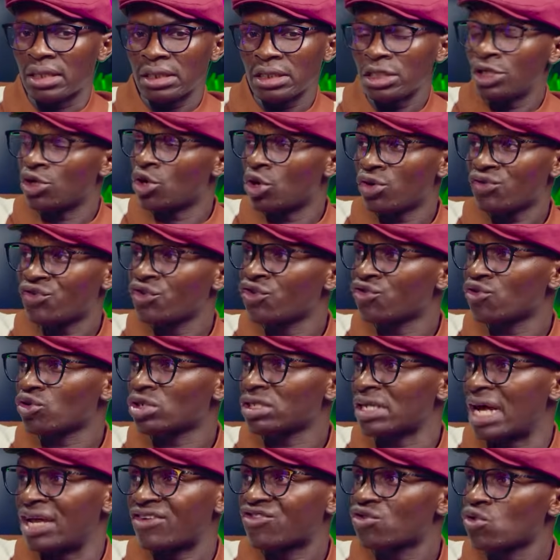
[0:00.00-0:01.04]
You know,
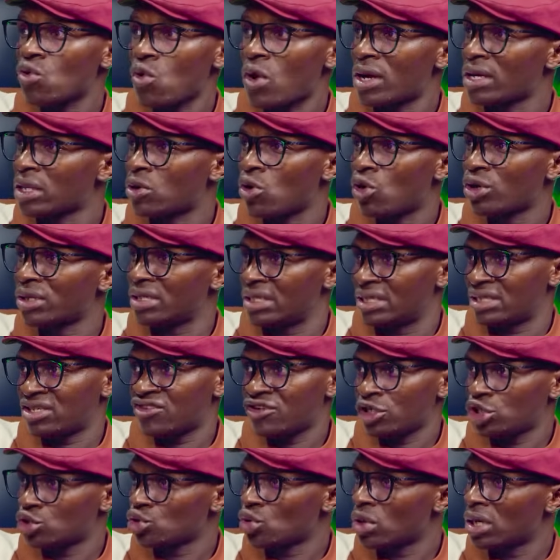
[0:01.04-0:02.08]

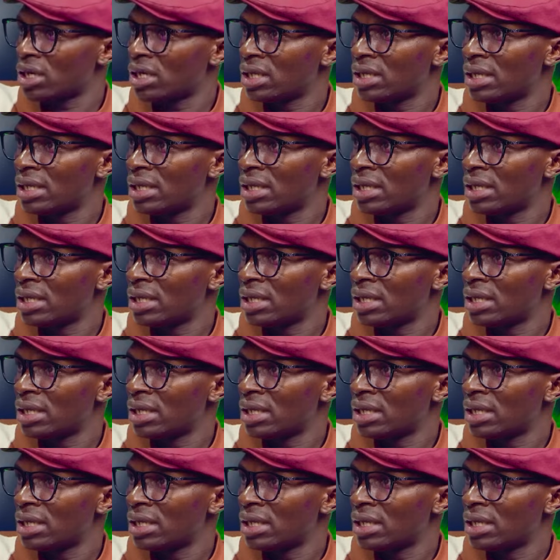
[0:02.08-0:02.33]
is sure.